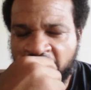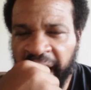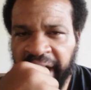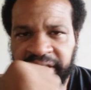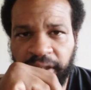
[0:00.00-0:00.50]

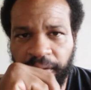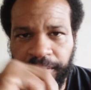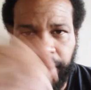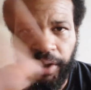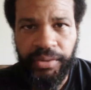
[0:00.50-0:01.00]
Right.
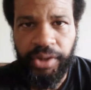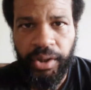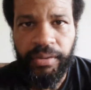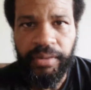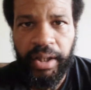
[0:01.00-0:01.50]
So so
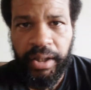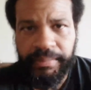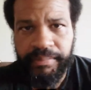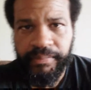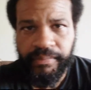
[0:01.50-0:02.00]
so
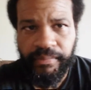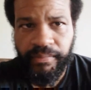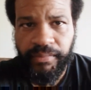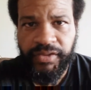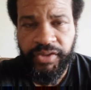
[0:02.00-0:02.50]
um,
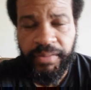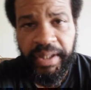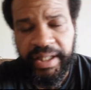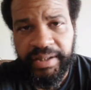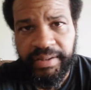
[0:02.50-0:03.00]
for
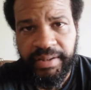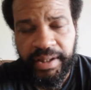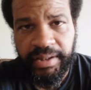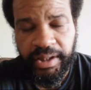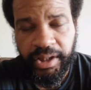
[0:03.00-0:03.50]
me to,
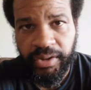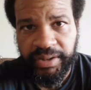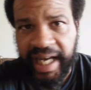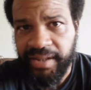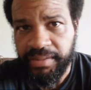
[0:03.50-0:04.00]
to, to you know
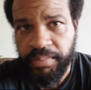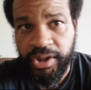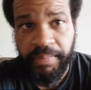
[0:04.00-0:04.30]
down Paul